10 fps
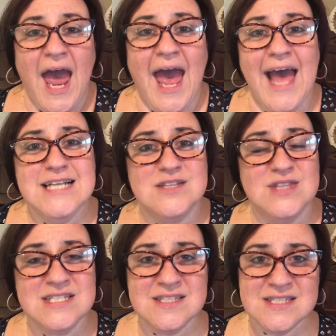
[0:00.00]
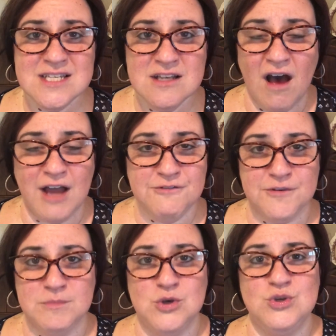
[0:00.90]
And this is a nod
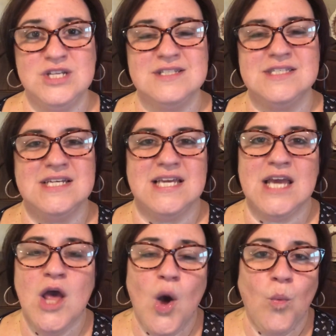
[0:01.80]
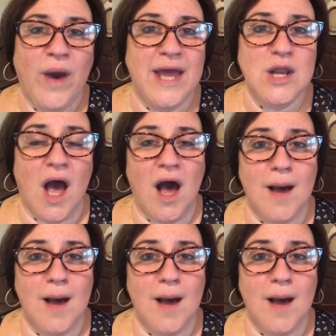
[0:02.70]
from Union City when